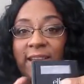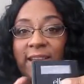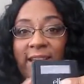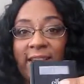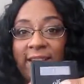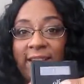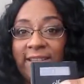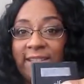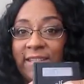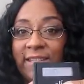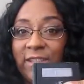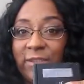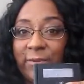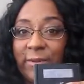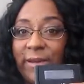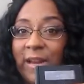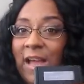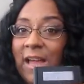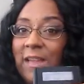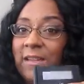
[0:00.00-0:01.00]
And this is
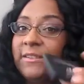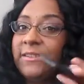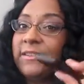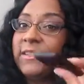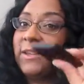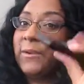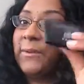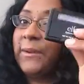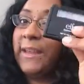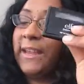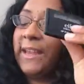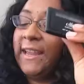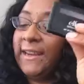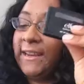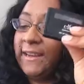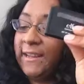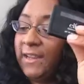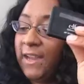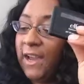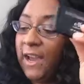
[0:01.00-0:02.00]
$3. So
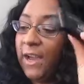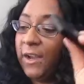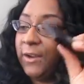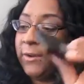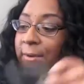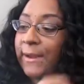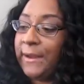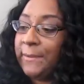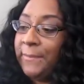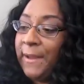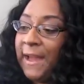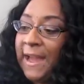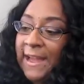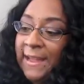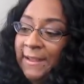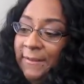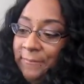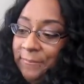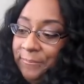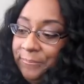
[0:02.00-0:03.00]
again, a great
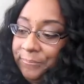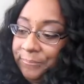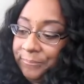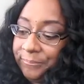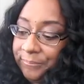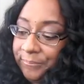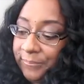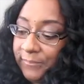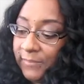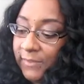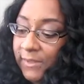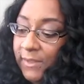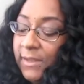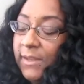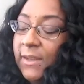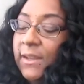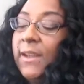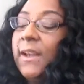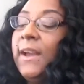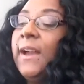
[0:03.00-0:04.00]
buy.
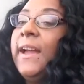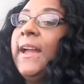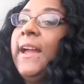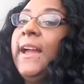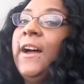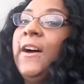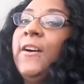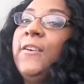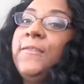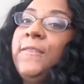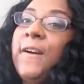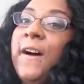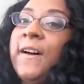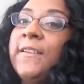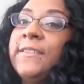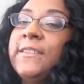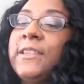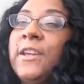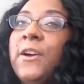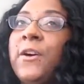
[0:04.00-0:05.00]
E.L.F.
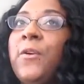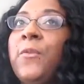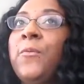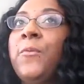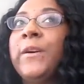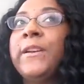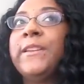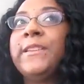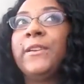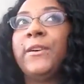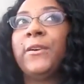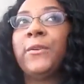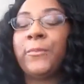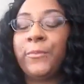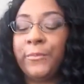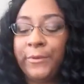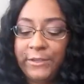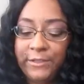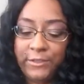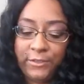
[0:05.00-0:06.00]
also, one of the
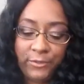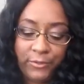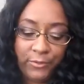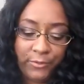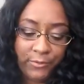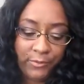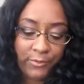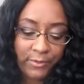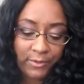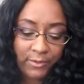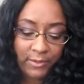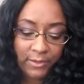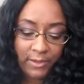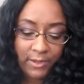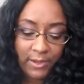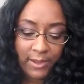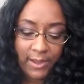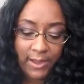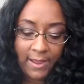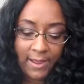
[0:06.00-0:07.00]
original
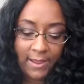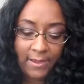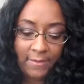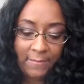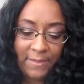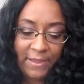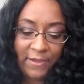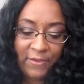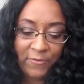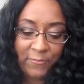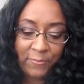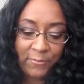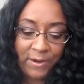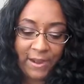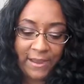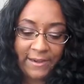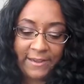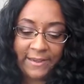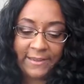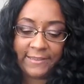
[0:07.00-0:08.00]
E.L.F.
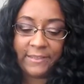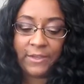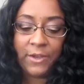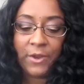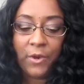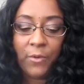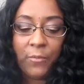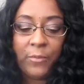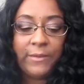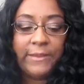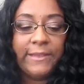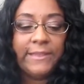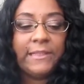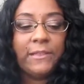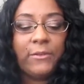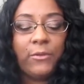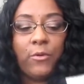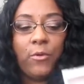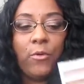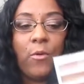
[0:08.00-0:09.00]
products were these
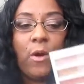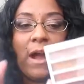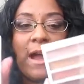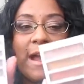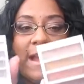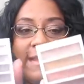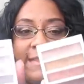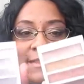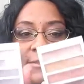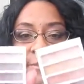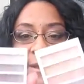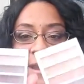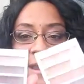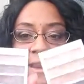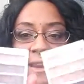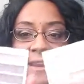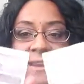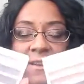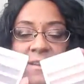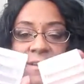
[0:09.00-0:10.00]
little quads right
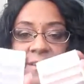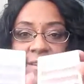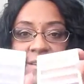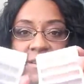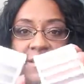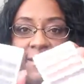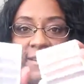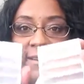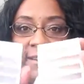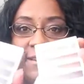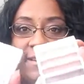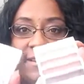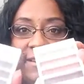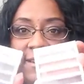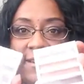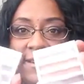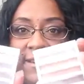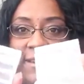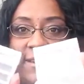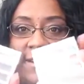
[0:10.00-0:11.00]
here.
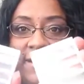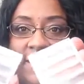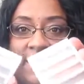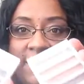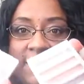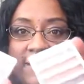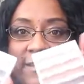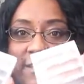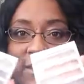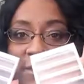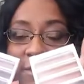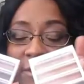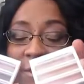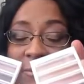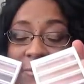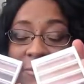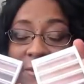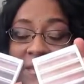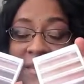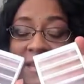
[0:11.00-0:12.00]
So they're
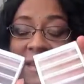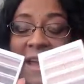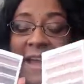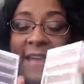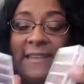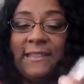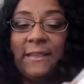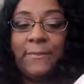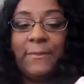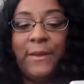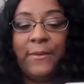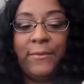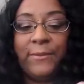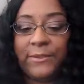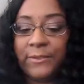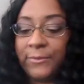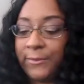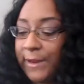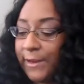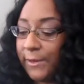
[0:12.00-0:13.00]
really awesome. And
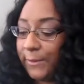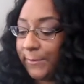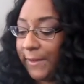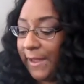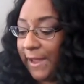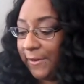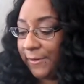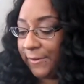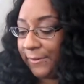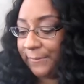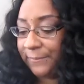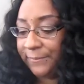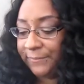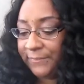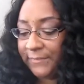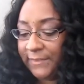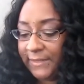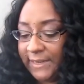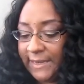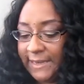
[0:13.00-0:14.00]
what's great about them
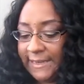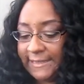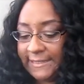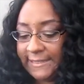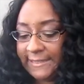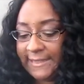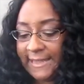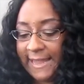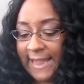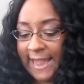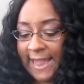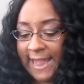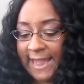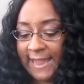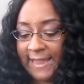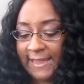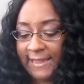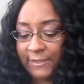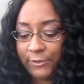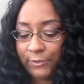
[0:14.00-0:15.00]
is
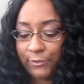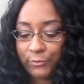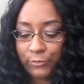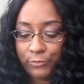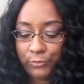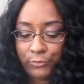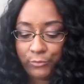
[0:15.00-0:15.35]
that